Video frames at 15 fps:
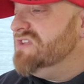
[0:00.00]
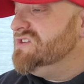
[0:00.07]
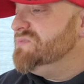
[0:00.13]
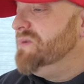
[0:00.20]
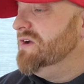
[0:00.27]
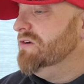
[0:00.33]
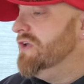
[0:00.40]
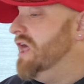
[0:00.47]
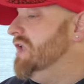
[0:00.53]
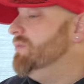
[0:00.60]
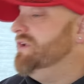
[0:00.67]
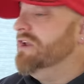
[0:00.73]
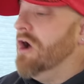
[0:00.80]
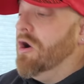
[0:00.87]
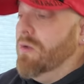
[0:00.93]
Spirit
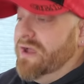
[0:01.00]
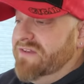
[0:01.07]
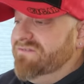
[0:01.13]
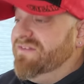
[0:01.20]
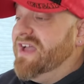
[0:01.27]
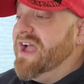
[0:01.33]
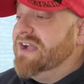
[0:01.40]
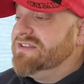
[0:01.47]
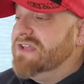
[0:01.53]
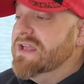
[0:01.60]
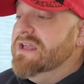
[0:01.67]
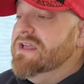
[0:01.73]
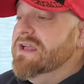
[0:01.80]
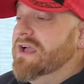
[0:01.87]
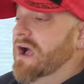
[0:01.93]
Halloween. Oh, in fact,
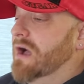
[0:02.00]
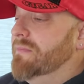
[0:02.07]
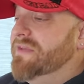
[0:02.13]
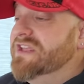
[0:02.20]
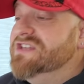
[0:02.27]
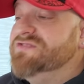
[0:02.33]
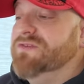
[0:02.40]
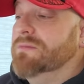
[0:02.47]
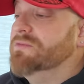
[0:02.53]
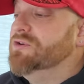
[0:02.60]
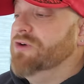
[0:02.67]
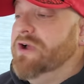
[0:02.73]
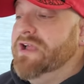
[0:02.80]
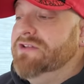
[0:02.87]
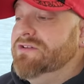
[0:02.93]
um, he's from
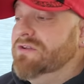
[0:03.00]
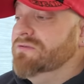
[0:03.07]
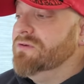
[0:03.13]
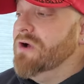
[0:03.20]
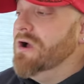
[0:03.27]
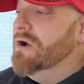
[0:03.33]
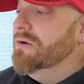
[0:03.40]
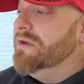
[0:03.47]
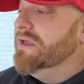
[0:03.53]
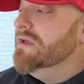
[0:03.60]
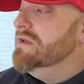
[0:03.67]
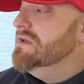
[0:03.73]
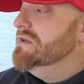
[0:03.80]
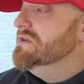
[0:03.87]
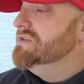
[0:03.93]
Grandin Road.
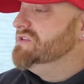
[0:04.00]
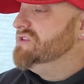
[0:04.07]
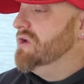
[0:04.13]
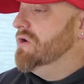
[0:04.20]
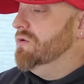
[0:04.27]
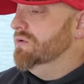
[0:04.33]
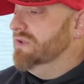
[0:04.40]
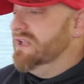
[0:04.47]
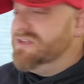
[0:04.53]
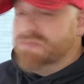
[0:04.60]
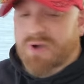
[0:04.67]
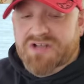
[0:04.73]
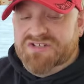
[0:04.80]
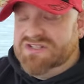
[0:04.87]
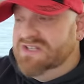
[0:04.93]
So
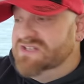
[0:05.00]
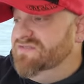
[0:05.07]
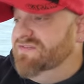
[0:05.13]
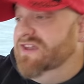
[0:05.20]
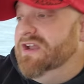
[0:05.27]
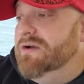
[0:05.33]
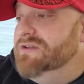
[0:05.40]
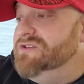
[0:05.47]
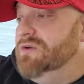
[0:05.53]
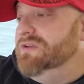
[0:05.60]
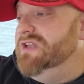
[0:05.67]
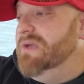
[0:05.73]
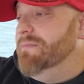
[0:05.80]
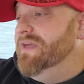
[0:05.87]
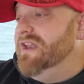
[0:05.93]
let's watch this video. It's
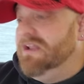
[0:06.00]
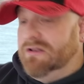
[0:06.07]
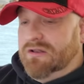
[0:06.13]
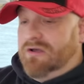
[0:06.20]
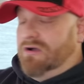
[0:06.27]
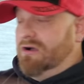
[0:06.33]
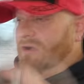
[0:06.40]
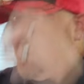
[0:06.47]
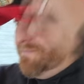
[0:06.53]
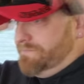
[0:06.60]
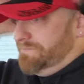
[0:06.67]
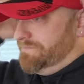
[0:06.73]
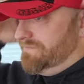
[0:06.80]
only a minute long.